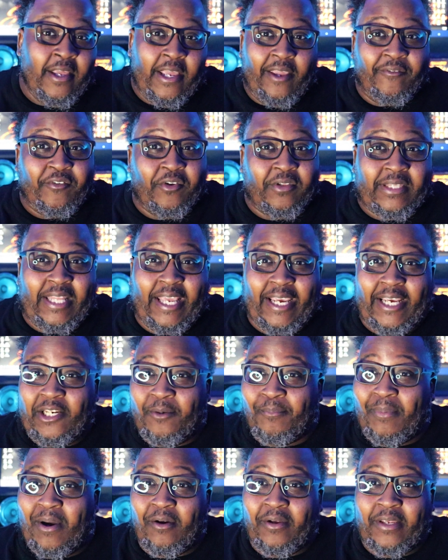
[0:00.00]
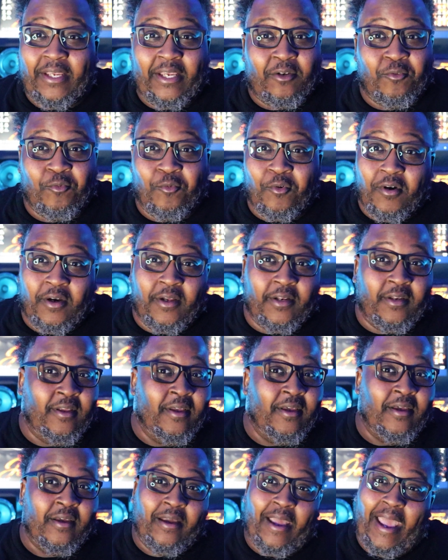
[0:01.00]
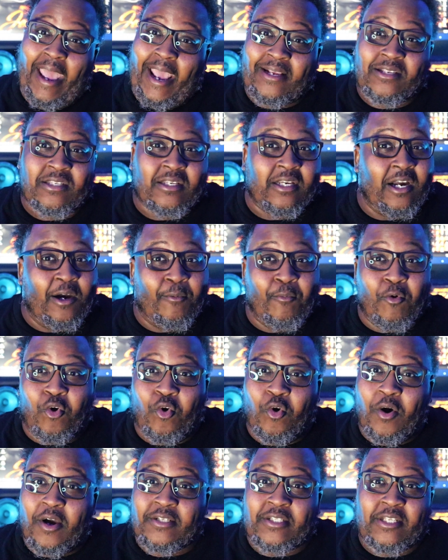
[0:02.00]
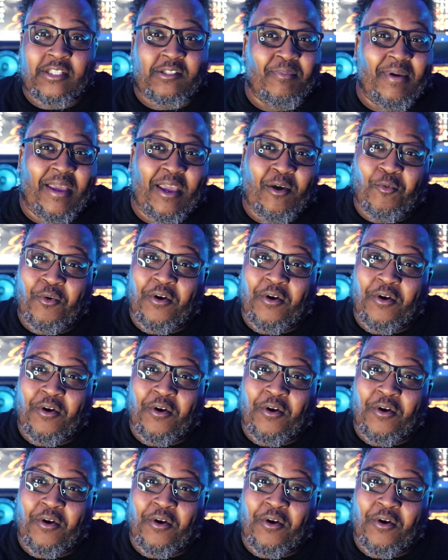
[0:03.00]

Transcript: If you're thinking about getting one, ask a couple questions, man.